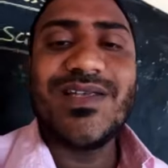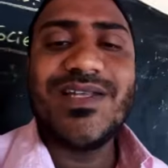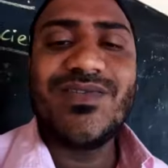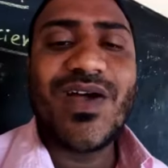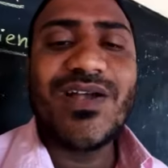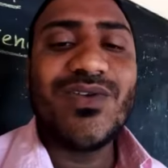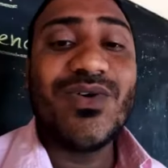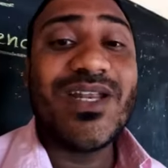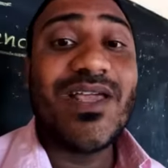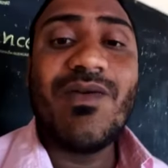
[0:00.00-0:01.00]
is what you
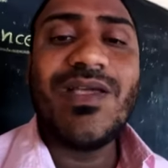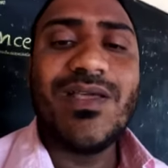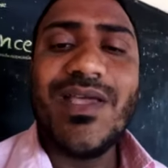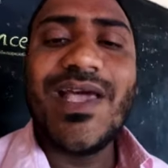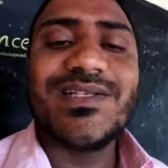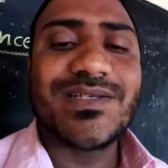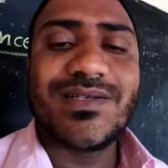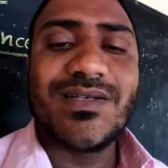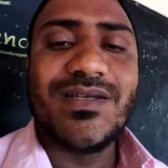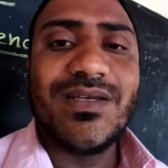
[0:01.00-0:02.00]
are giving? Yes.
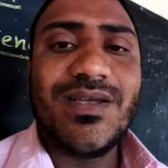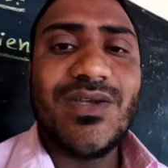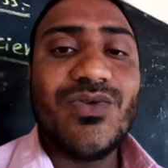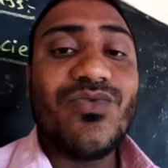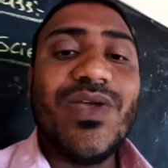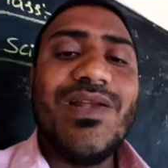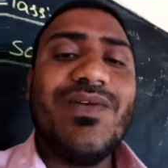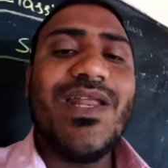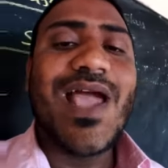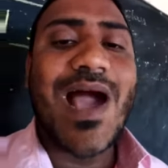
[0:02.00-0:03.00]
You feel
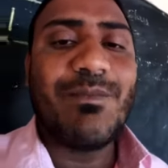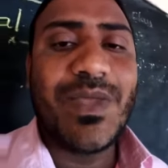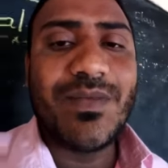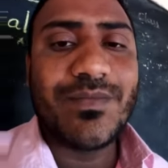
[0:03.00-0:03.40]
very happy.